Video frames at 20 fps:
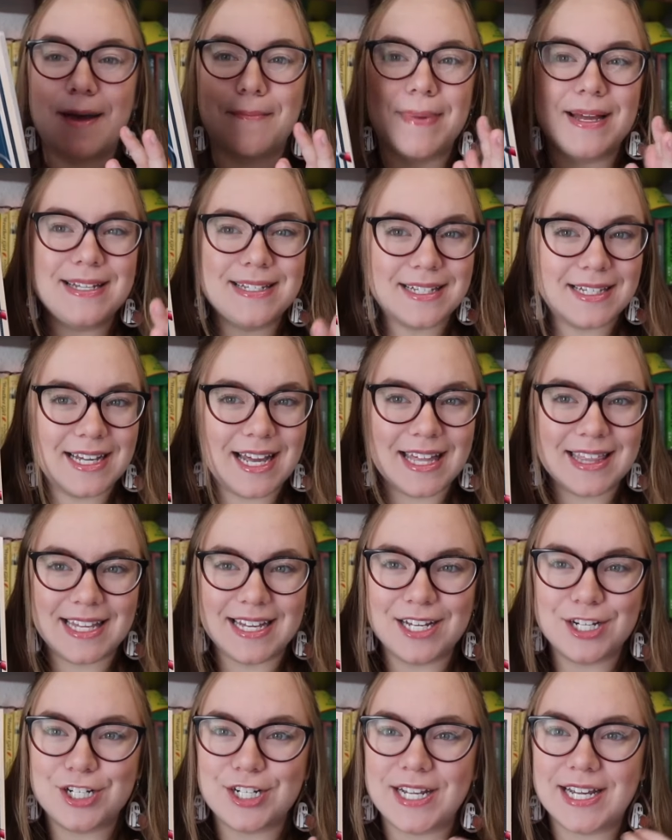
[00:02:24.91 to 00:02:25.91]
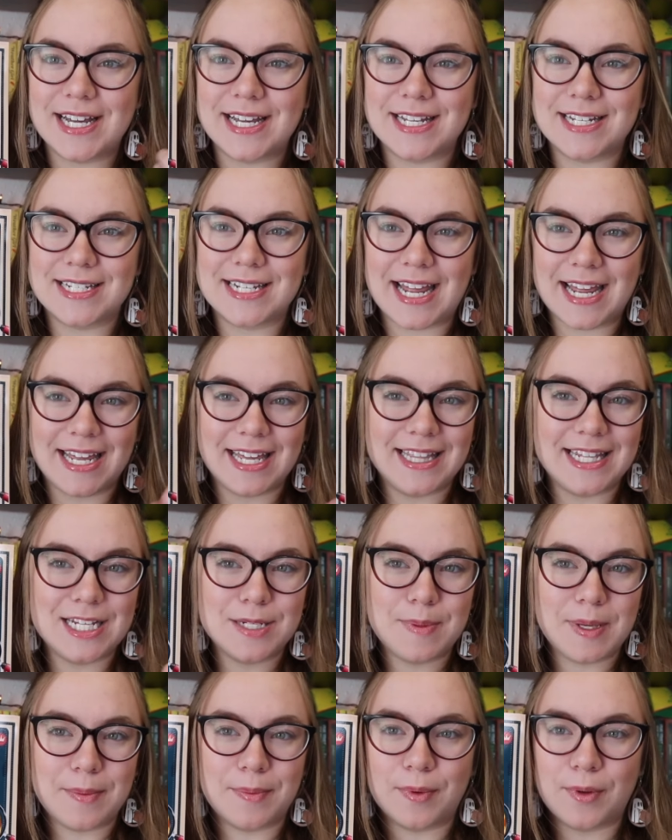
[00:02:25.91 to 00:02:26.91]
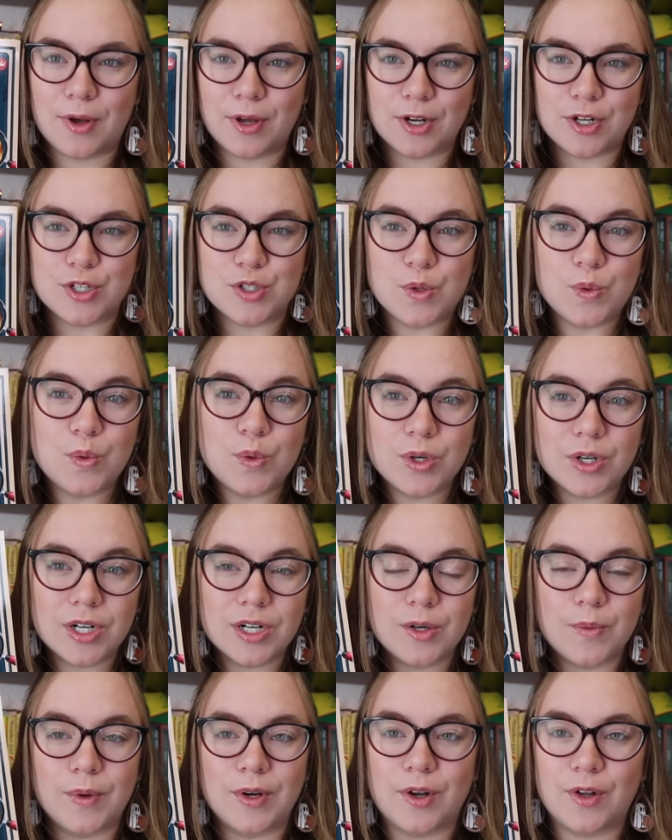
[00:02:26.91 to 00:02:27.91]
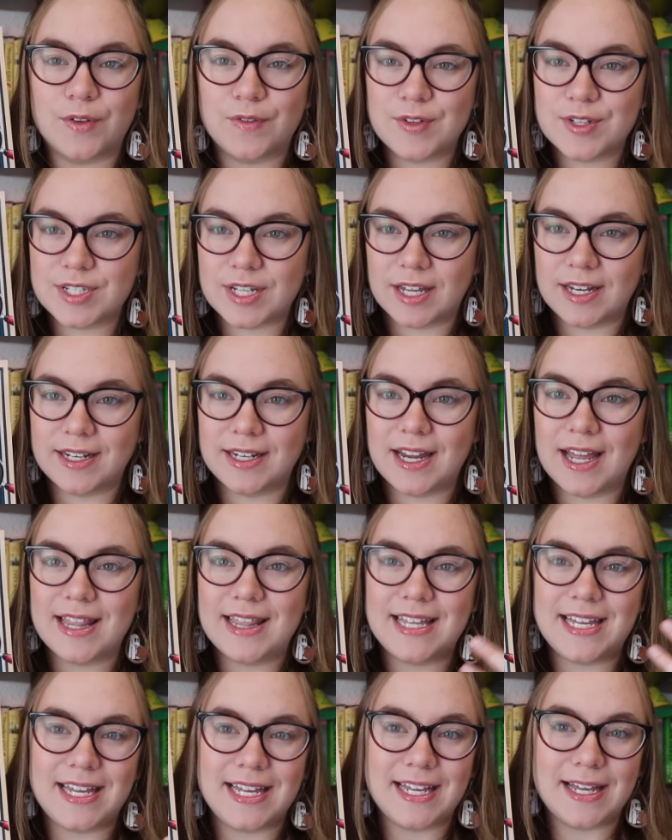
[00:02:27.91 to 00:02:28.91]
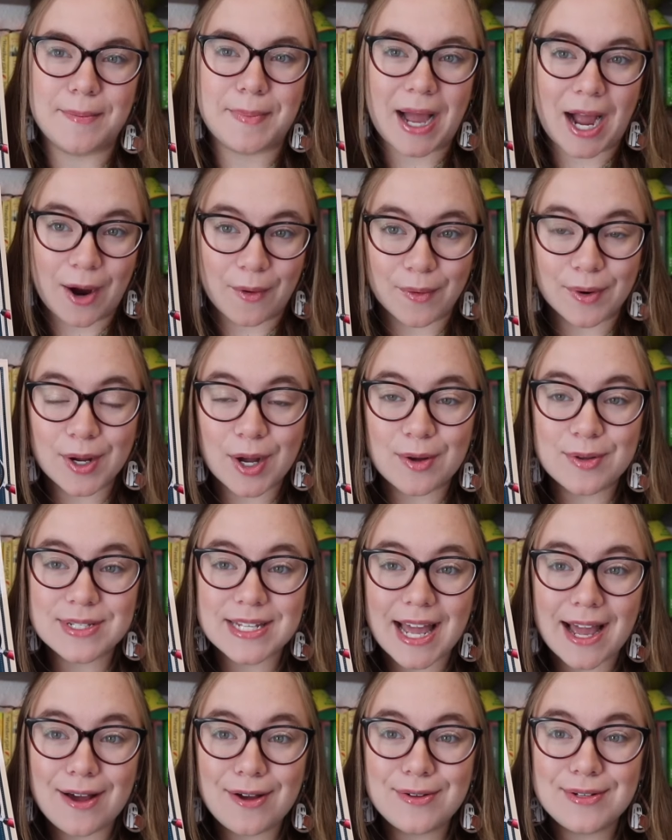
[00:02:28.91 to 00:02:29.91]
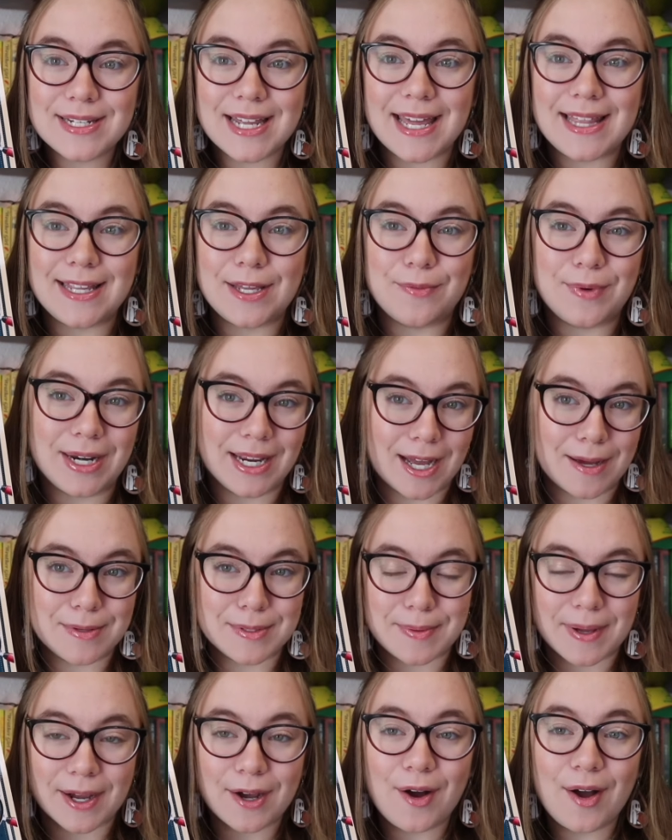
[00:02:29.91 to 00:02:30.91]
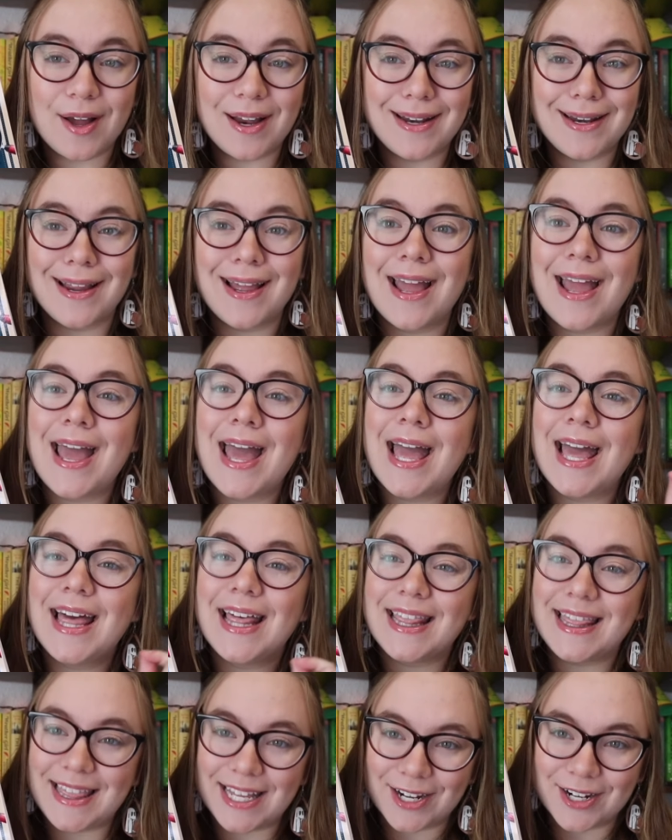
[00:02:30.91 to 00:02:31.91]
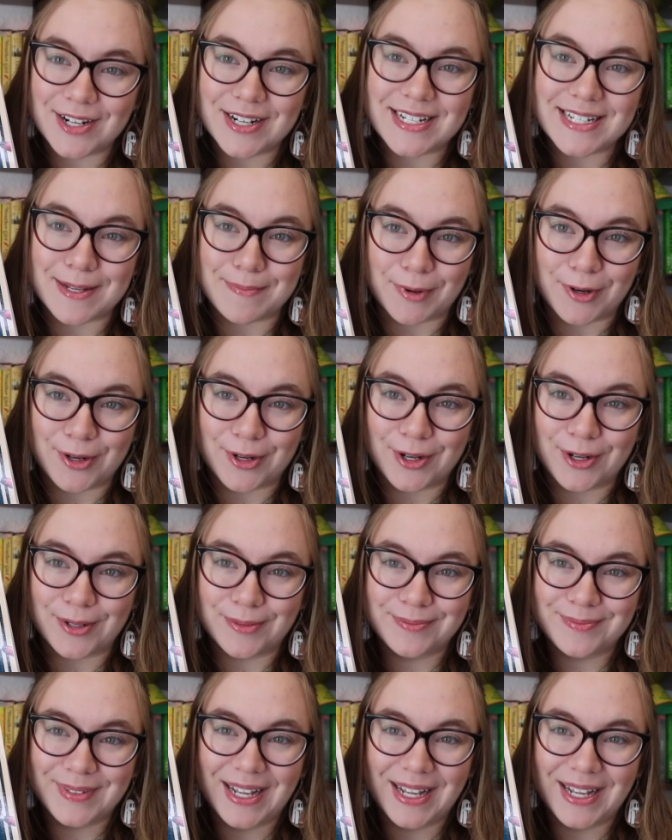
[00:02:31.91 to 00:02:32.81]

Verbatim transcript: And basically, I think she is taking these people on a tour when all of a sudden the power goes out, and then when it comes back on, there is a murder.